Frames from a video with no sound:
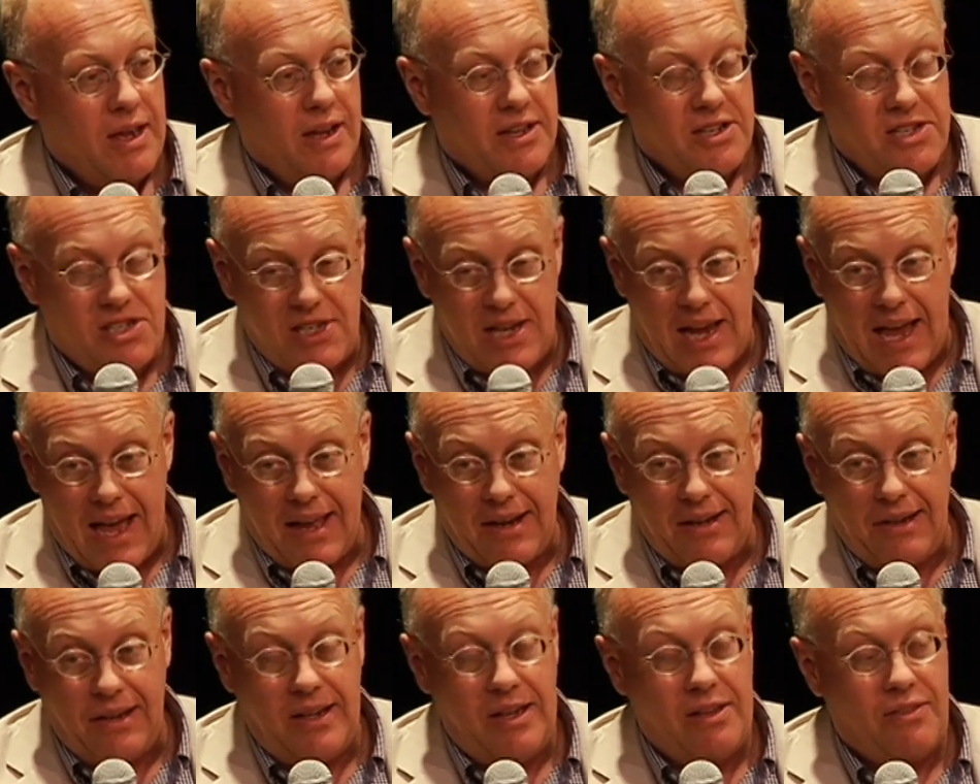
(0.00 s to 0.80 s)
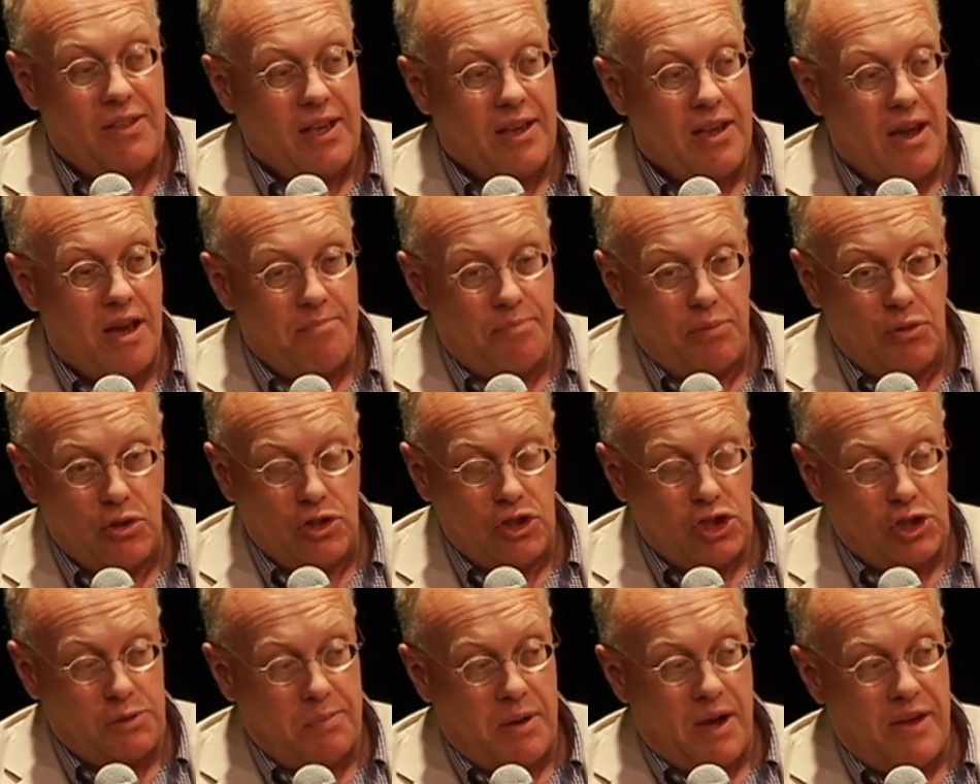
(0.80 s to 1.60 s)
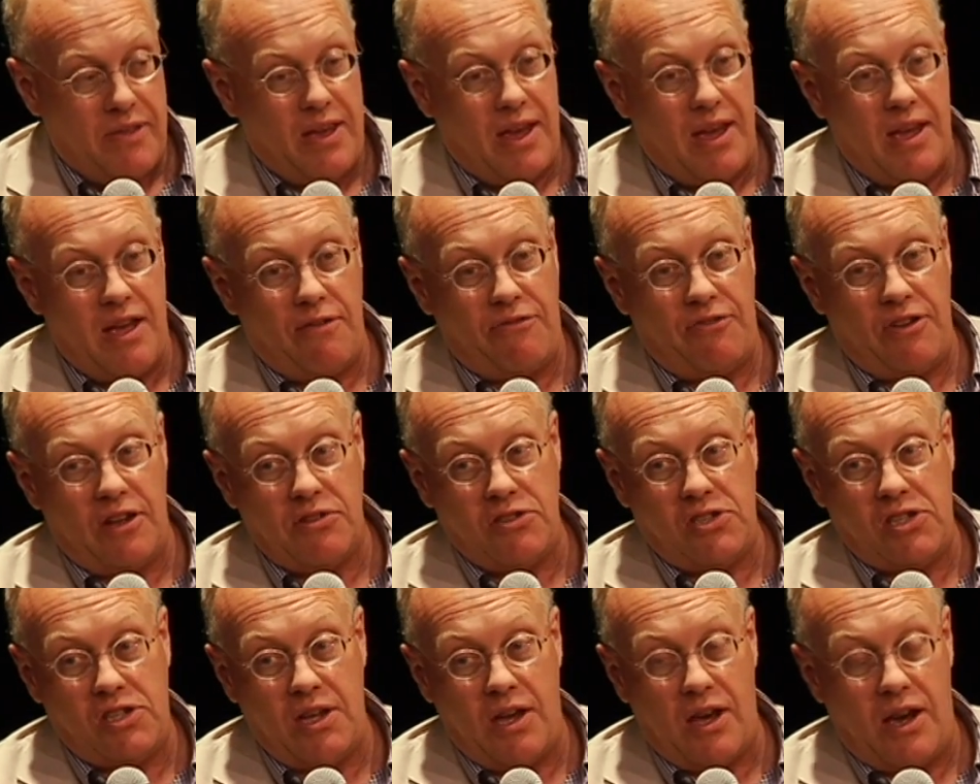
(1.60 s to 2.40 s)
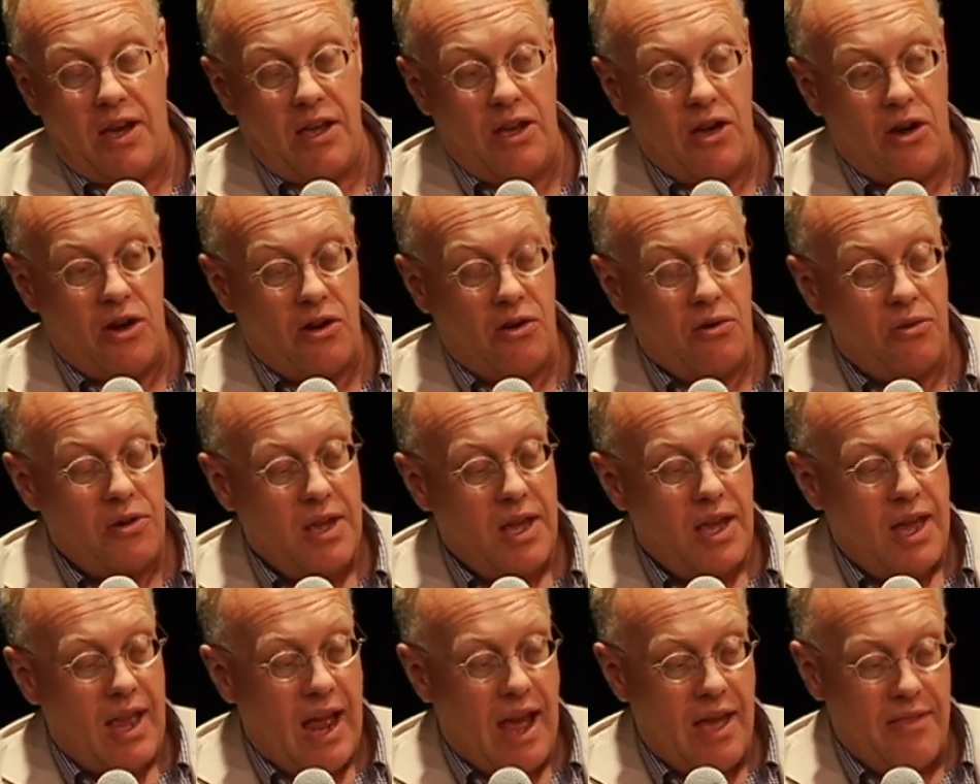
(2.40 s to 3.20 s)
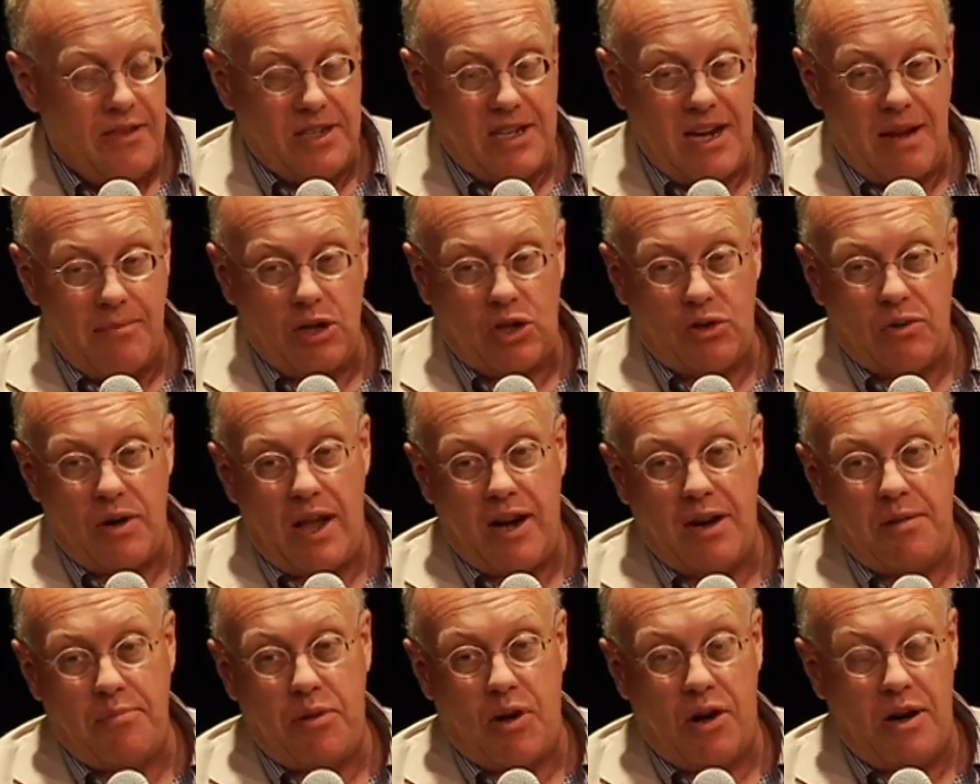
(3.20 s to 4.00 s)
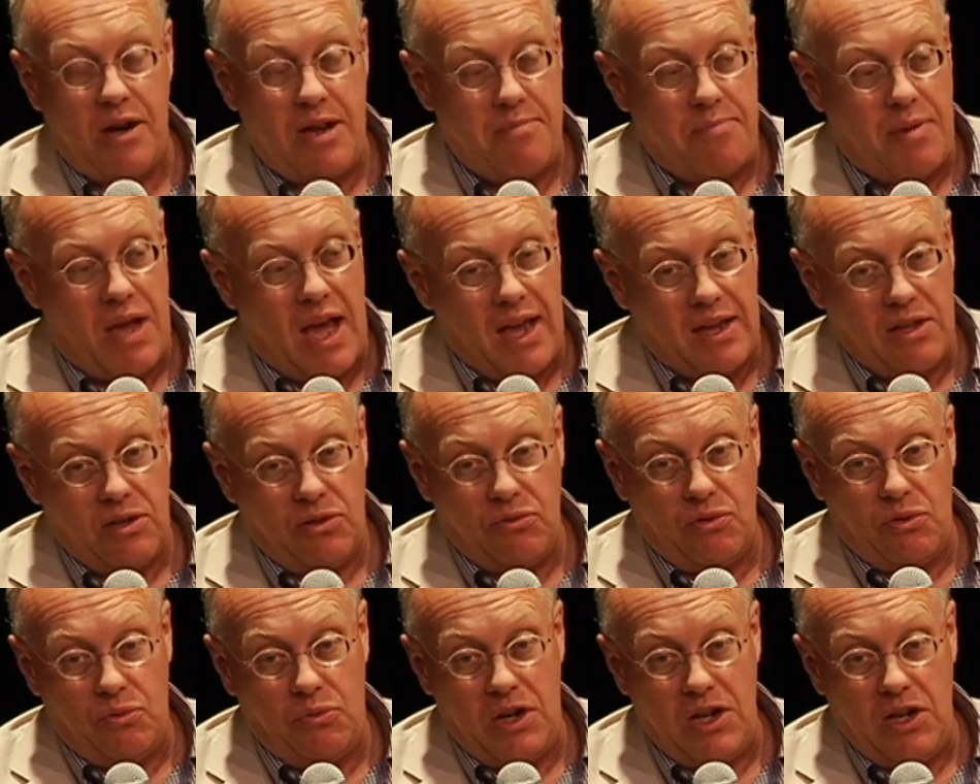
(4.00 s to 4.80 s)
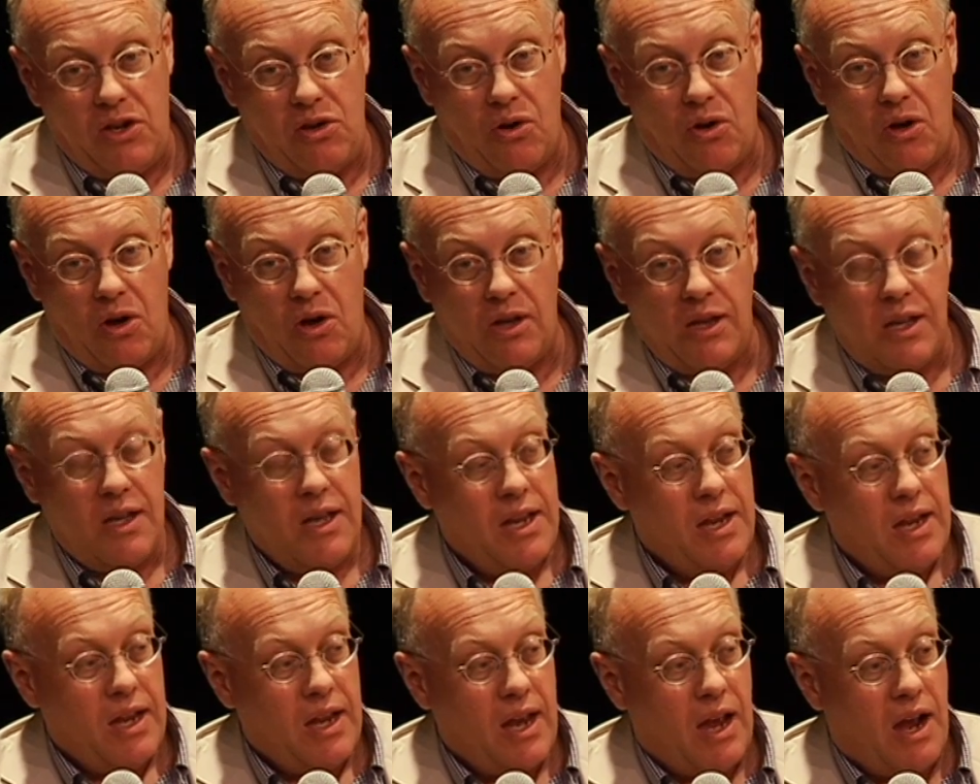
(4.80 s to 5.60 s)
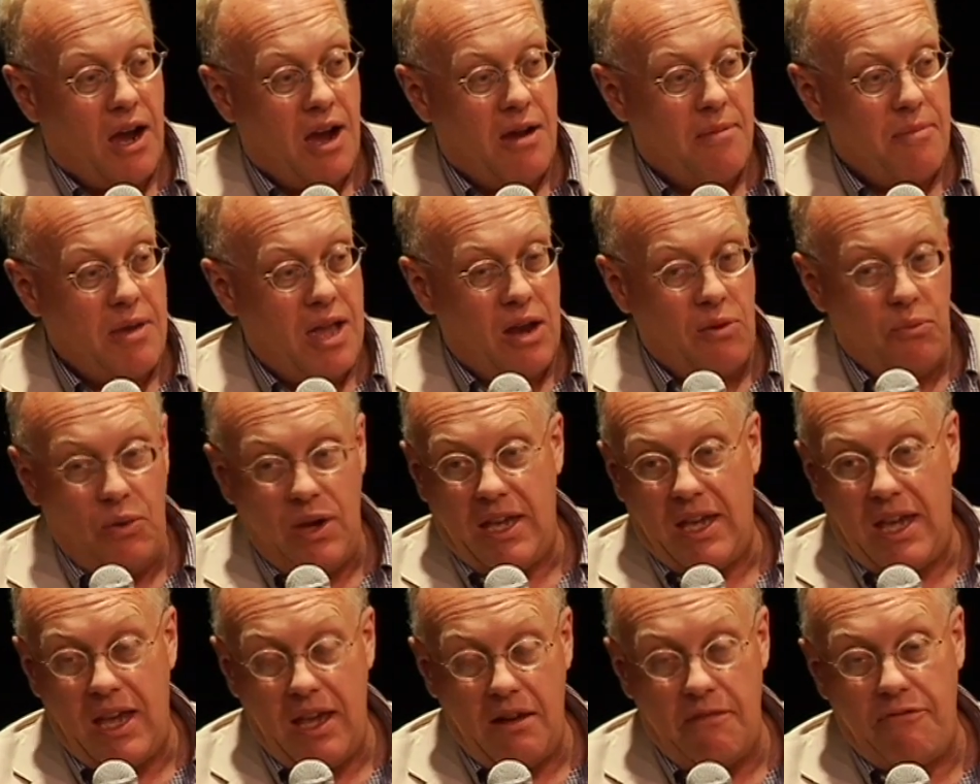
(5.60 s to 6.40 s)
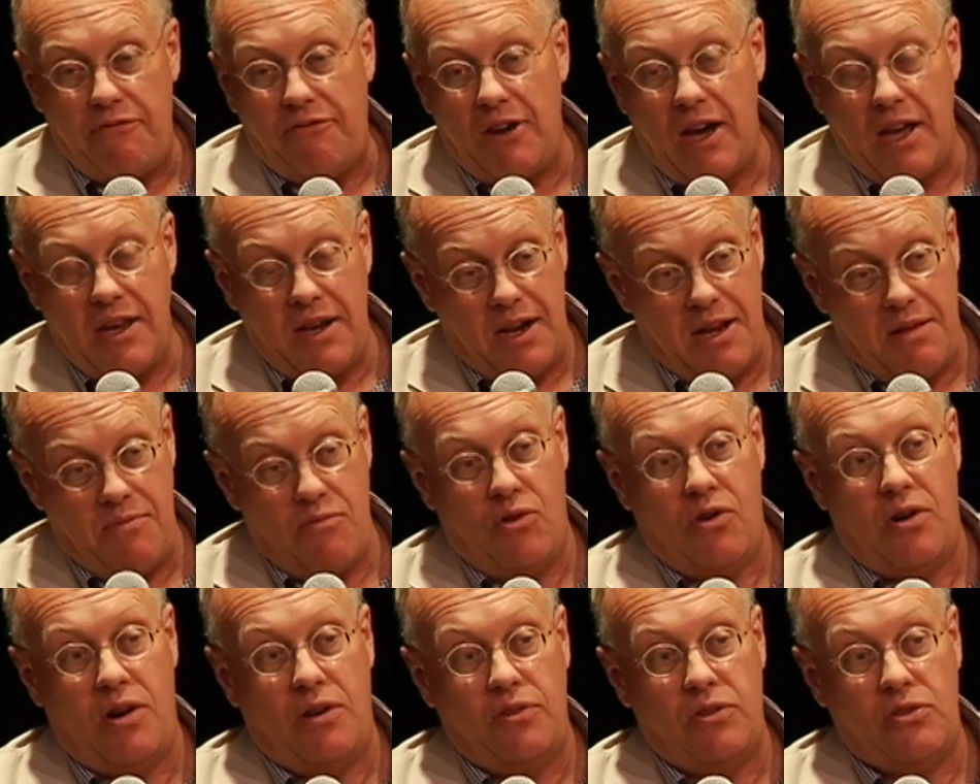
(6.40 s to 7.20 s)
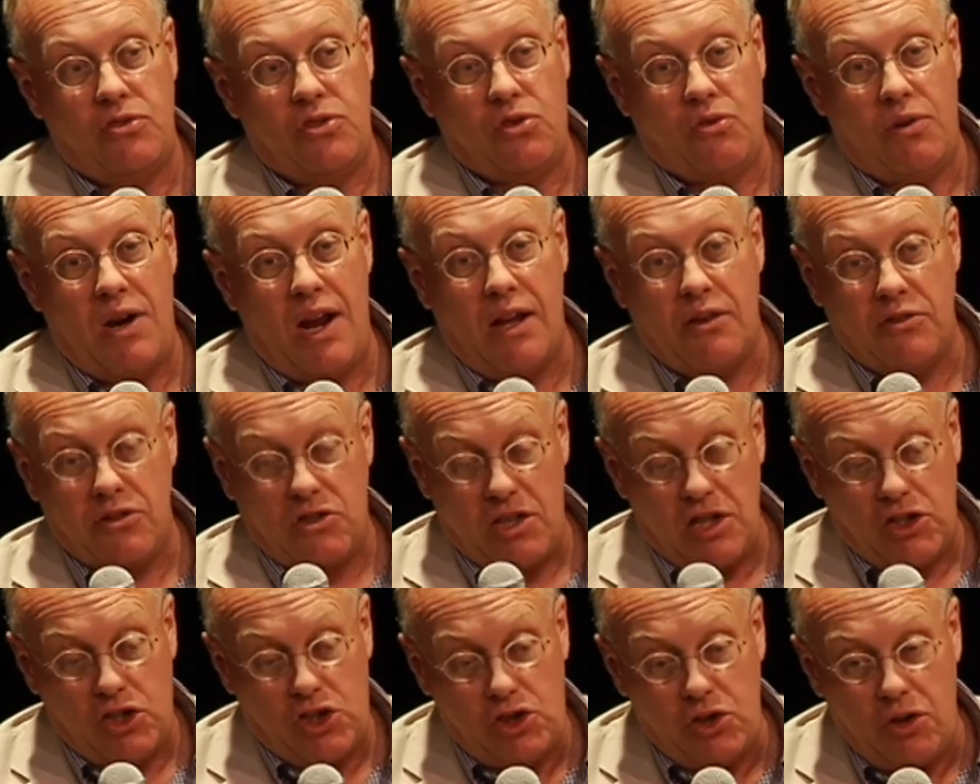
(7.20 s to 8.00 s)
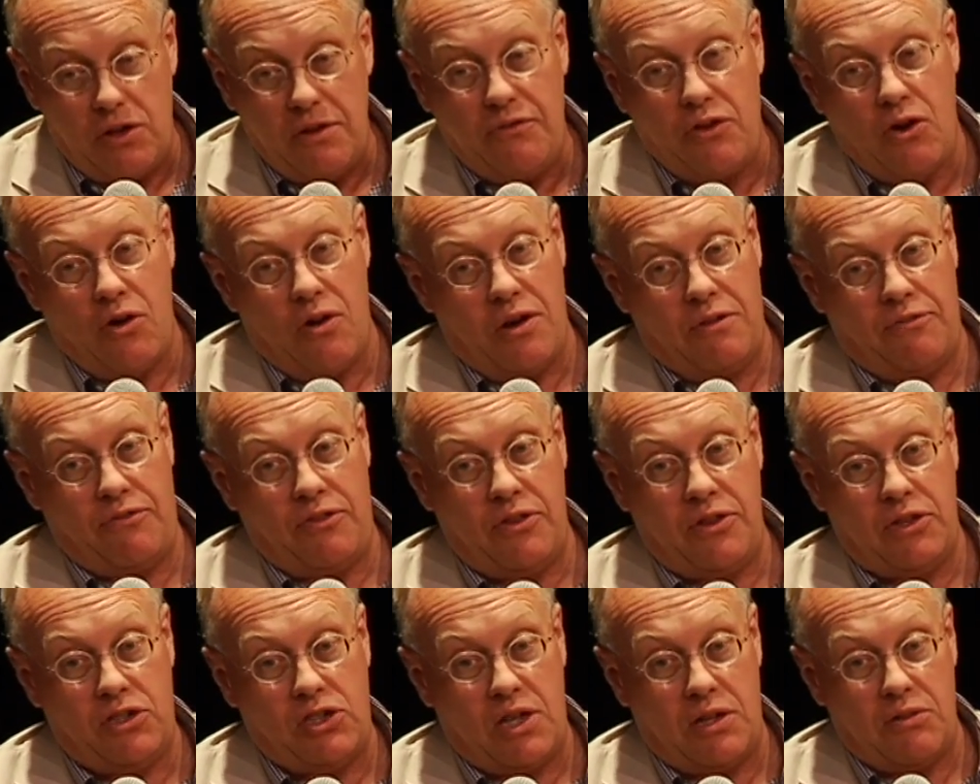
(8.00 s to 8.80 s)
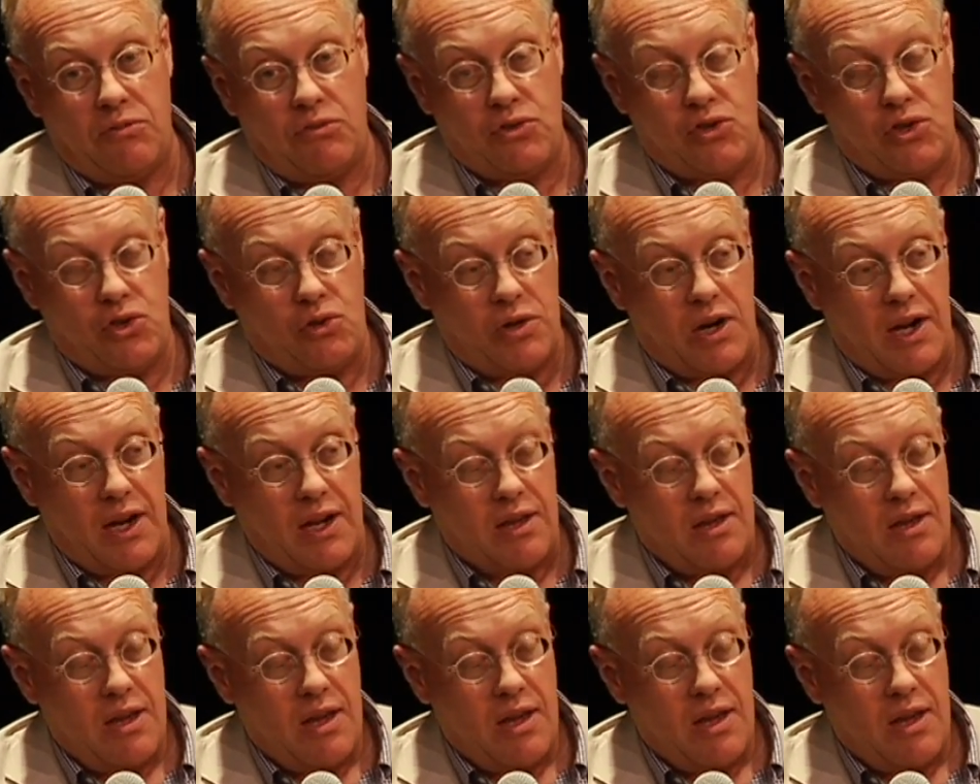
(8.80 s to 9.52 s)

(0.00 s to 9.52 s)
Sadly, they got pushed by the AFL-CIO and the Democratic Party back into a recall. And we can't fight anymore on those grounds. They should have gone for the general strike.